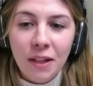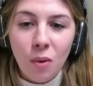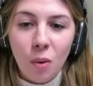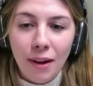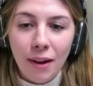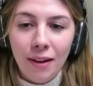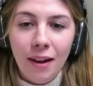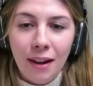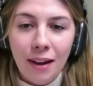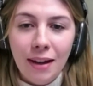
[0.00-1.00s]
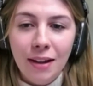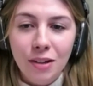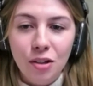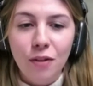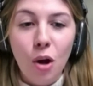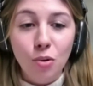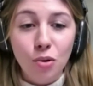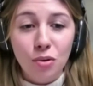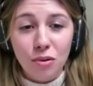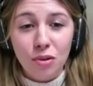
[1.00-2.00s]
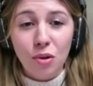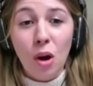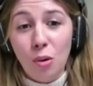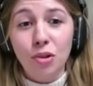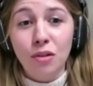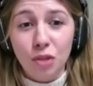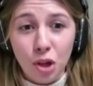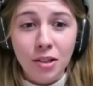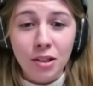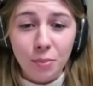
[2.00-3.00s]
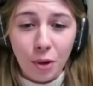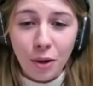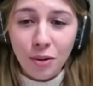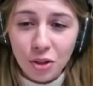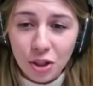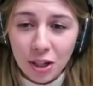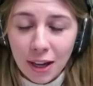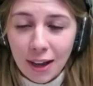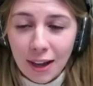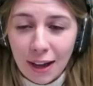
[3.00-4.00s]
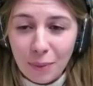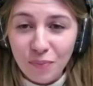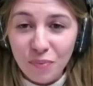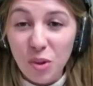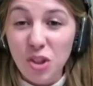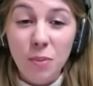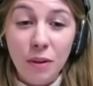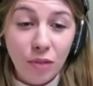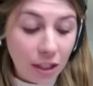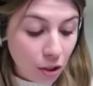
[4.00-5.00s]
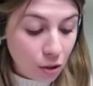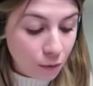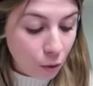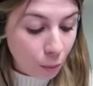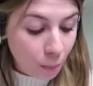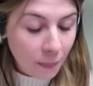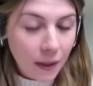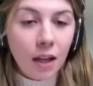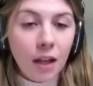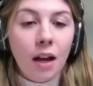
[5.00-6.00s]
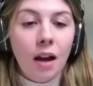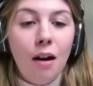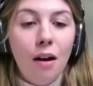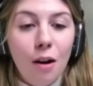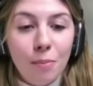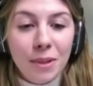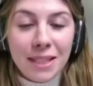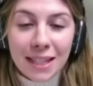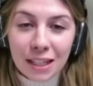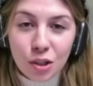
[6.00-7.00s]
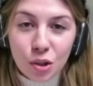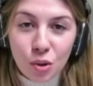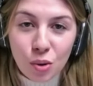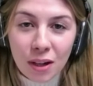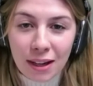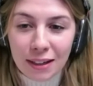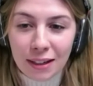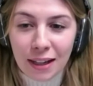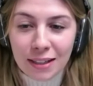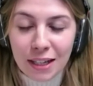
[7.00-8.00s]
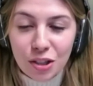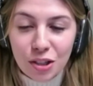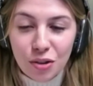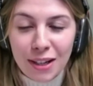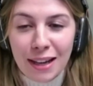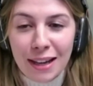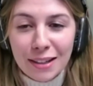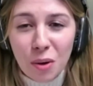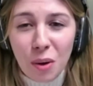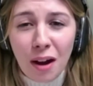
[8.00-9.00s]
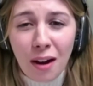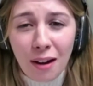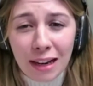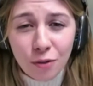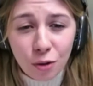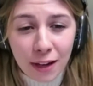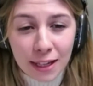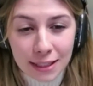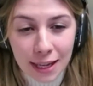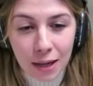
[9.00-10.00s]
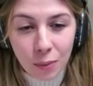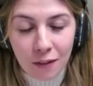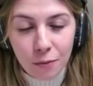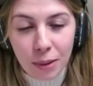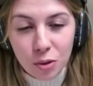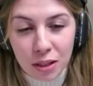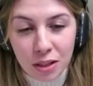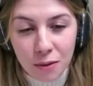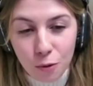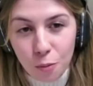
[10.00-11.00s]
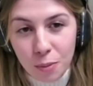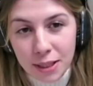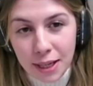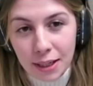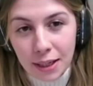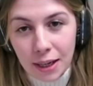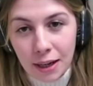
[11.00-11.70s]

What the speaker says: it's been quite a sort of whole sort of trust approach, which has been really useful. Our particular school in Ad Astra has quite a high level of SEN. We have about 24%